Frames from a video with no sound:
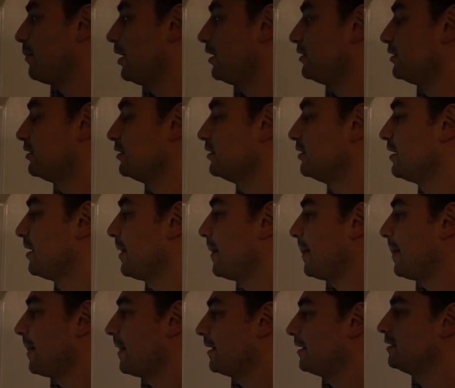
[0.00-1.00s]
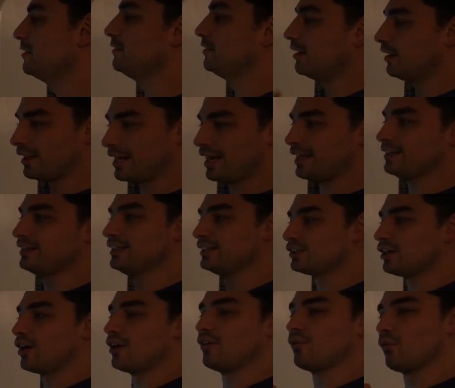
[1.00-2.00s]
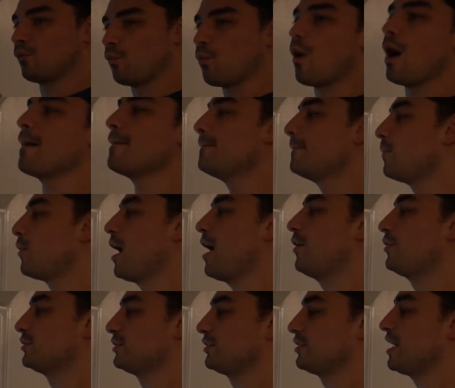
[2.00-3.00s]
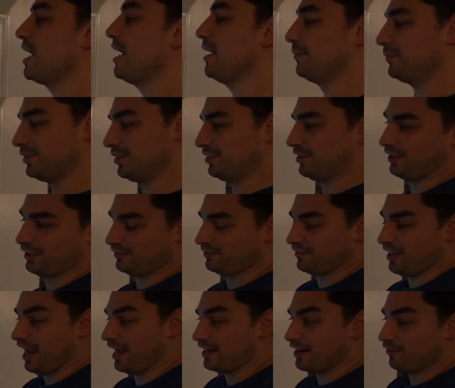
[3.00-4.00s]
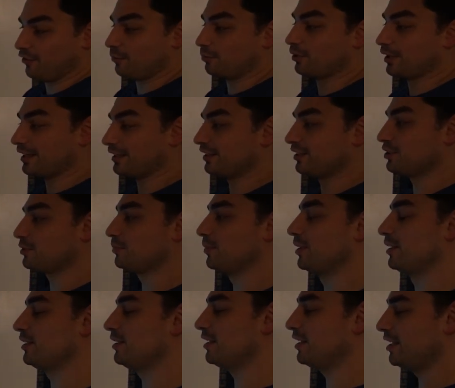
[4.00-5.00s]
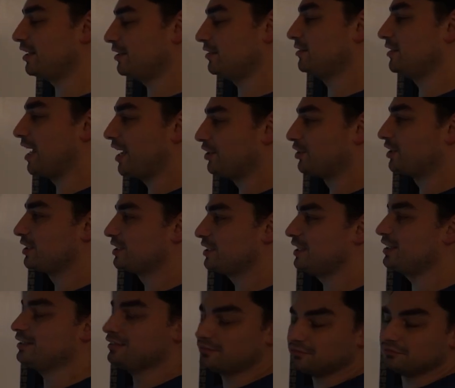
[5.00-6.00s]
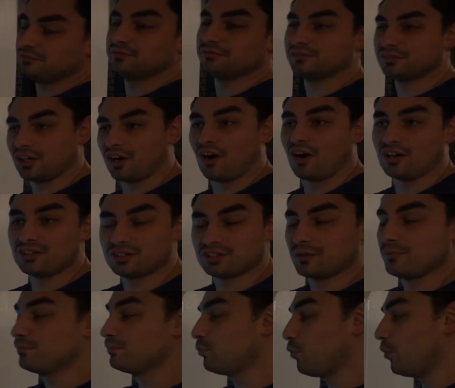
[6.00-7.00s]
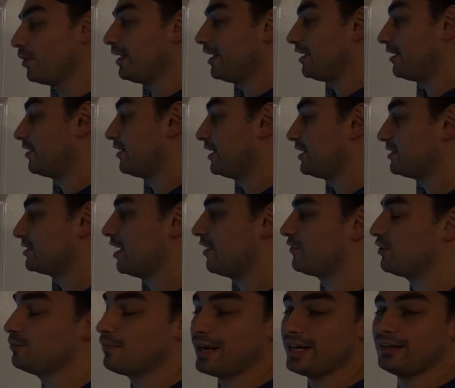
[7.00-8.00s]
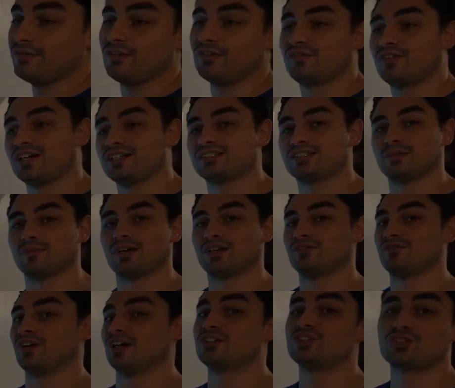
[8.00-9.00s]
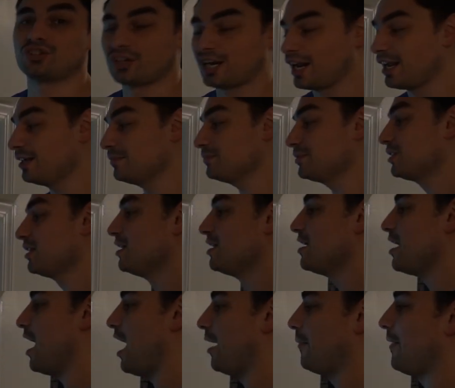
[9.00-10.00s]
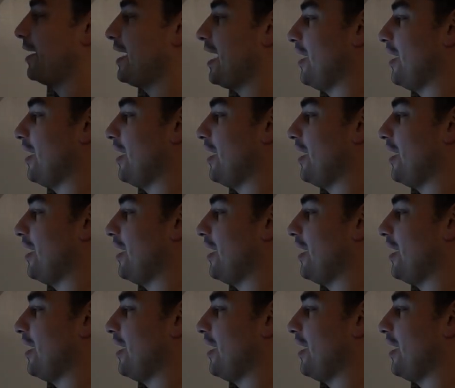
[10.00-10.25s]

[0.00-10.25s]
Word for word: button. Again, these are web browser games. A, I never play this, but as you can see, there are some point and click stuff. You might even find some adventure games. I'm right